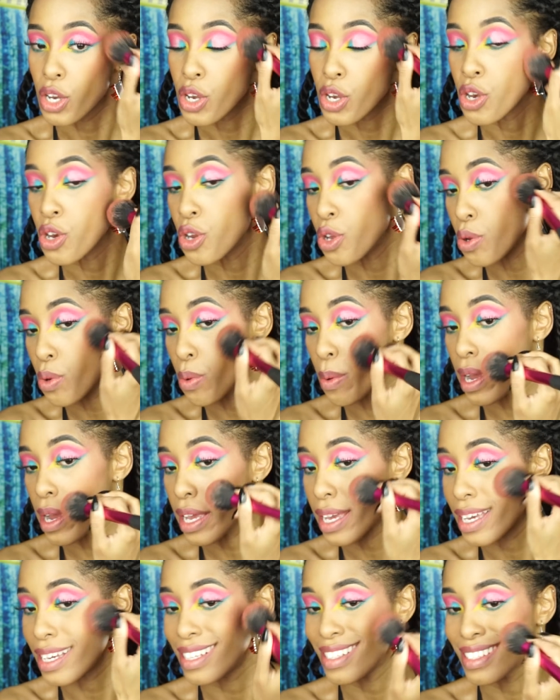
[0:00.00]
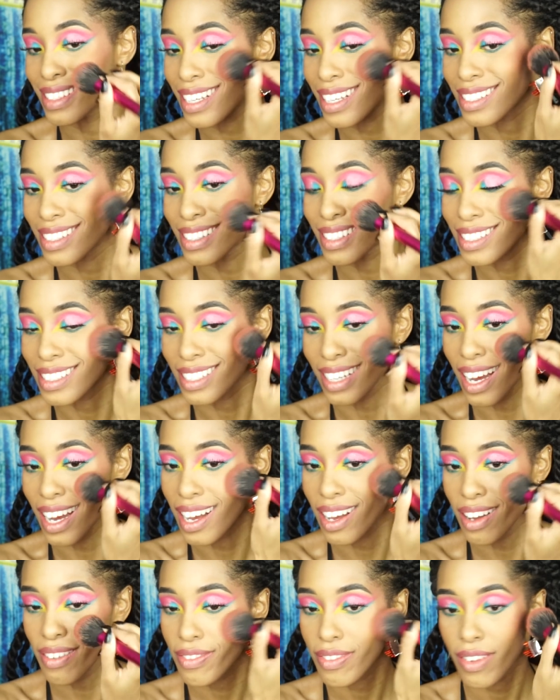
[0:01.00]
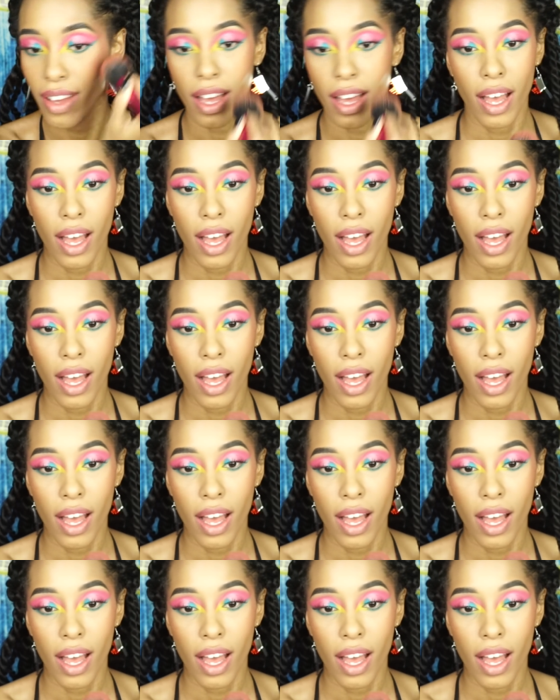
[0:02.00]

knew his stuff.